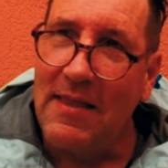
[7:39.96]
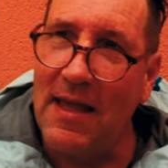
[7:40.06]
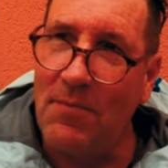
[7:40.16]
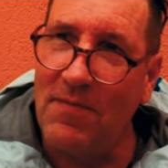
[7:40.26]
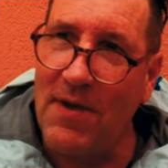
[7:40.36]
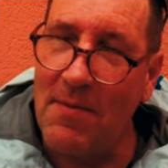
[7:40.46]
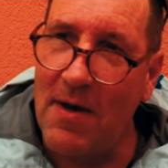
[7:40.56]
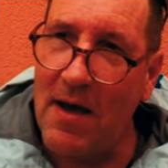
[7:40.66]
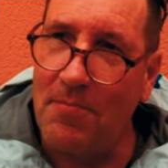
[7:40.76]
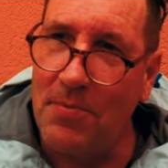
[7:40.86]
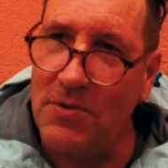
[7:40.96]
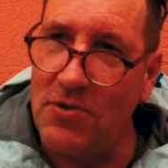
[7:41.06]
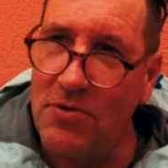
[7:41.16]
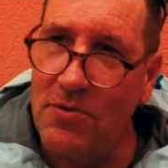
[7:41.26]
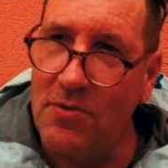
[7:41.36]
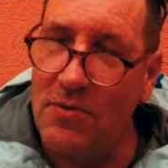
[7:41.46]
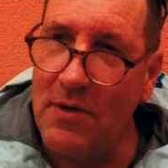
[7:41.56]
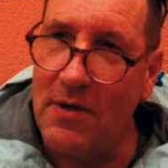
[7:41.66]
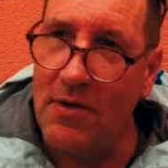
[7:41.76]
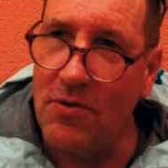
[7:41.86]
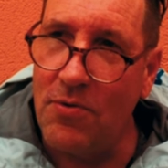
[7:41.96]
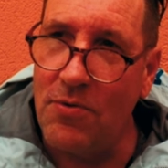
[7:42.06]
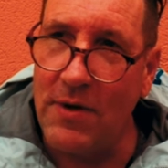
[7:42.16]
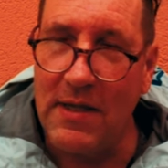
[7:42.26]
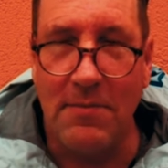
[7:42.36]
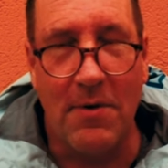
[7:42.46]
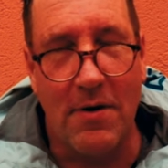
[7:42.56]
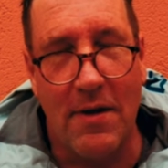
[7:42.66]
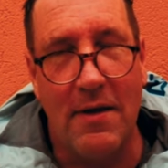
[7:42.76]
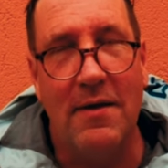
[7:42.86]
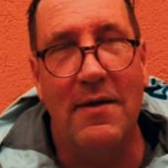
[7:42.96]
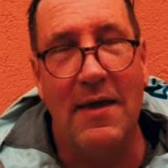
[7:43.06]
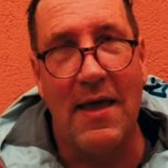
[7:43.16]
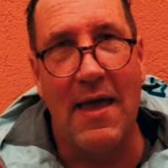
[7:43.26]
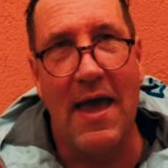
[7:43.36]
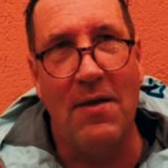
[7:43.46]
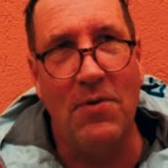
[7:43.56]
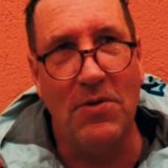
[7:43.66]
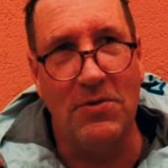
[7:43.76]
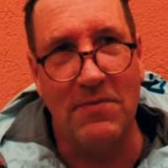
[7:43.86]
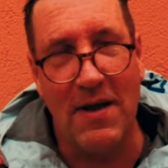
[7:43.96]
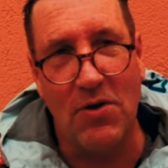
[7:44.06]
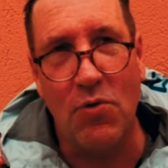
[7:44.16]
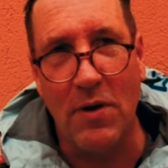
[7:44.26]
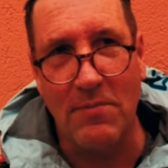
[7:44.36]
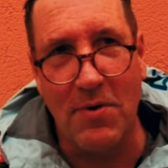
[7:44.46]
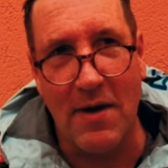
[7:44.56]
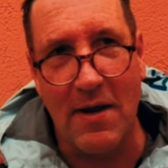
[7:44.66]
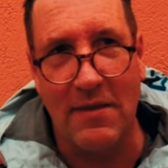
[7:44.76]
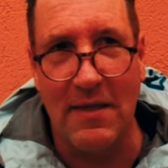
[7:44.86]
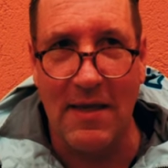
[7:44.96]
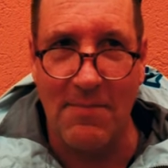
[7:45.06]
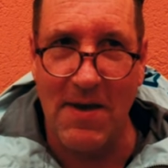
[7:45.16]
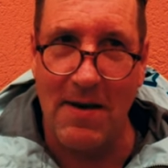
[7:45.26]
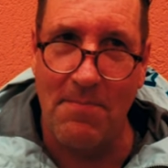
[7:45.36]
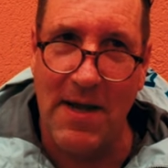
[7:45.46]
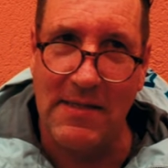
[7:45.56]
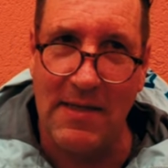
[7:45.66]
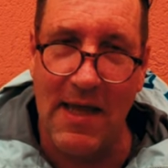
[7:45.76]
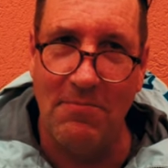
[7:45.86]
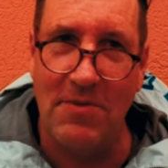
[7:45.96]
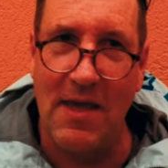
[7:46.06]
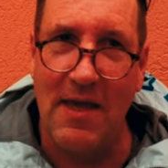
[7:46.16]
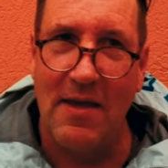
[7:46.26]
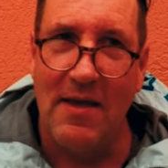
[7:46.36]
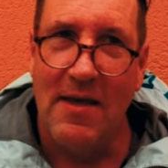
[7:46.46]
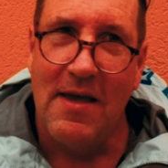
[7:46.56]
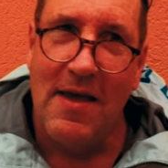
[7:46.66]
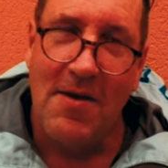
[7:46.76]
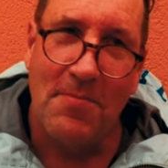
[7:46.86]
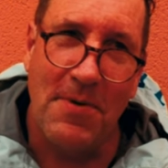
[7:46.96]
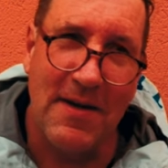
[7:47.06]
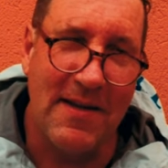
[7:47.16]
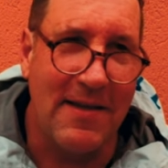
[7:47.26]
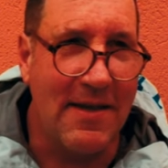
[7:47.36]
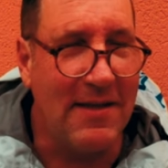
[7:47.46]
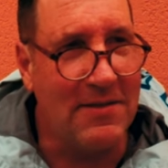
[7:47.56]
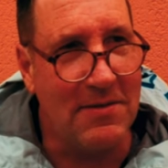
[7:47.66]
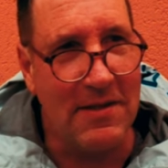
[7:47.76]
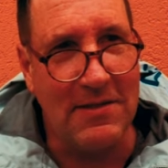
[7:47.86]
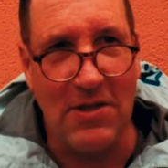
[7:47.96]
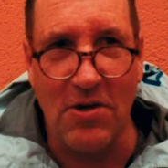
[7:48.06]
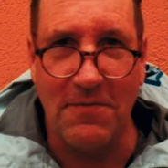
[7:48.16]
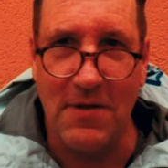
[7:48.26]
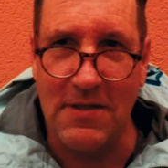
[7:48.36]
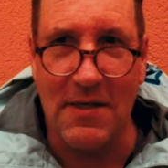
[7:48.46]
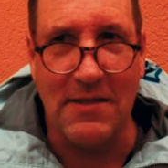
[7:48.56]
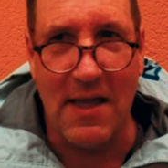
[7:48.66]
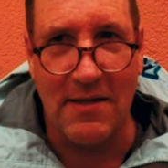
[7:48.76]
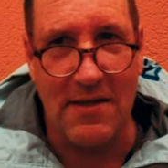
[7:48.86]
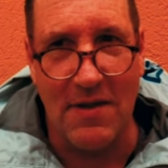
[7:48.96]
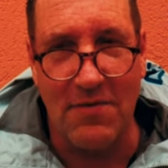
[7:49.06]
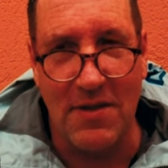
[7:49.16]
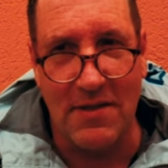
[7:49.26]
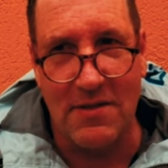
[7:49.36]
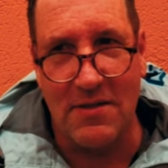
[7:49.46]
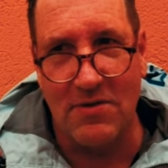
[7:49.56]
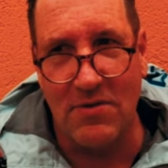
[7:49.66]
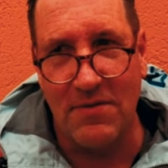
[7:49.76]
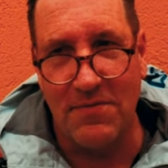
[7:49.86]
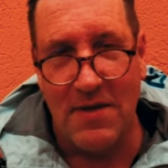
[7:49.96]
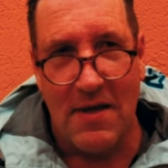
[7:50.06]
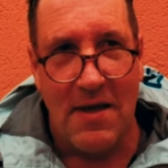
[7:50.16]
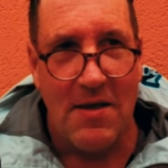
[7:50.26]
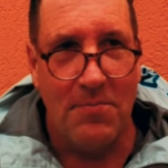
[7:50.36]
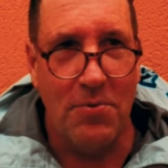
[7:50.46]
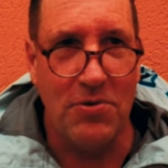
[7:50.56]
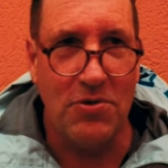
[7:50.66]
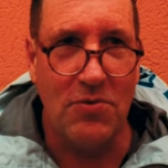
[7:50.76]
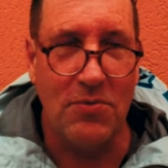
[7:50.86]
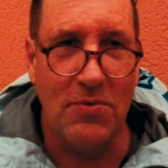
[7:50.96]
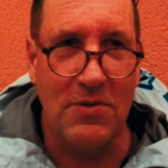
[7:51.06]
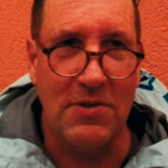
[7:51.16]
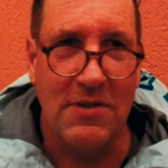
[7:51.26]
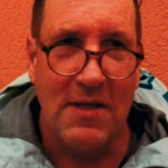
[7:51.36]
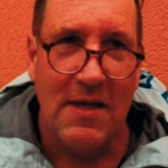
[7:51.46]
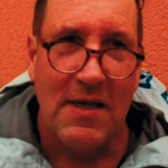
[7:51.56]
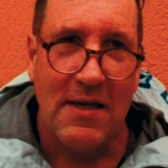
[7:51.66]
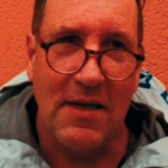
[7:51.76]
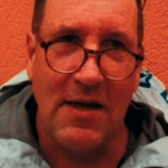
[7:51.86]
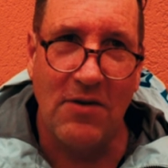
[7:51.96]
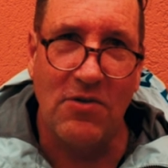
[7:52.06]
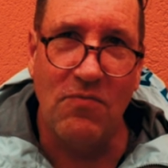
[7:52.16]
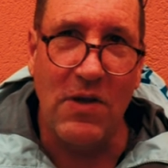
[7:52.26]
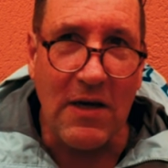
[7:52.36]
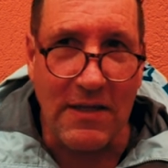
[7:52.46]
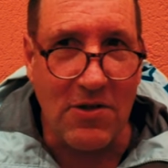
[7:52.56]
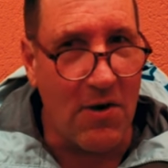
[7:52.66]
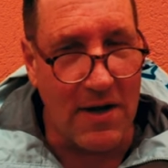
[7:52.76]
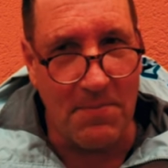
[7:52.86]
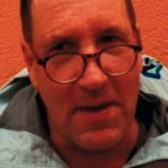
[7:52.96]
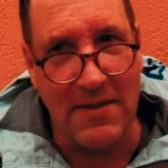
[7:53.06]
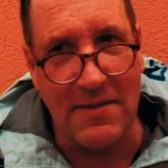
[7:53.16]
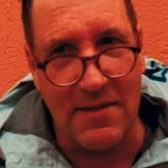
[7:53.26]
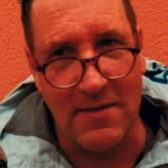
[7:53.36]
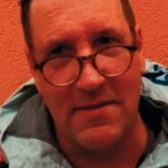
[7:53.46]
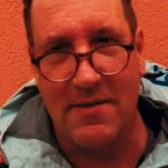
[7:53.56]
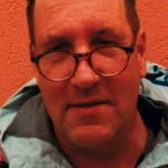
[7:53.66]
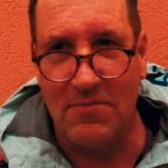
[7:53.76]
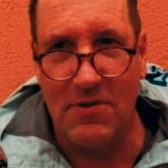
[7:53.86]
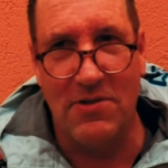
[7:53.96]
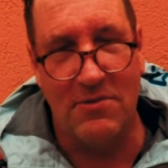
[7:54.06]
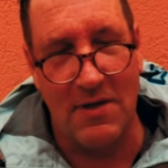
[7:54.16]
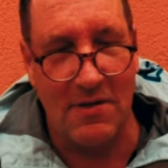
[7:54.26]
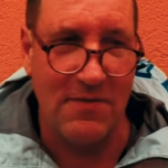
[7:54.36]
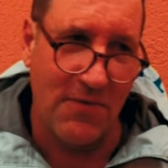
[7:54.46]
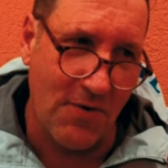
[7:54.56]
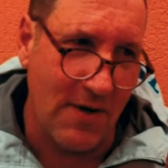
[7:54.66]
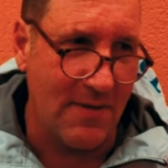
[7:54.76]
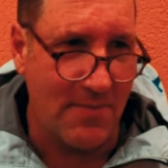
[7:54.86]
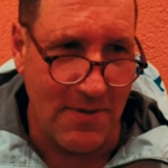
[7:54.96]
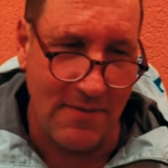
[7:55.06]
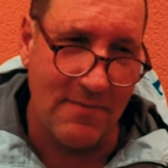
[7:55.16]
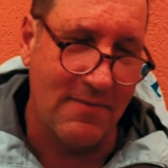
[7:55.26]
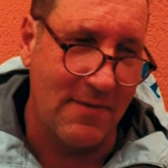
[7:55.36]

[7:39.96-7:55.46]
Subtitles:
then we've come up to Coimbra, and we looked around Coimbra thinking about a base camp there, but it's a university town, so everything's sort of pushed towards, you know, really tiny bed sits, which, you know, it's fine, but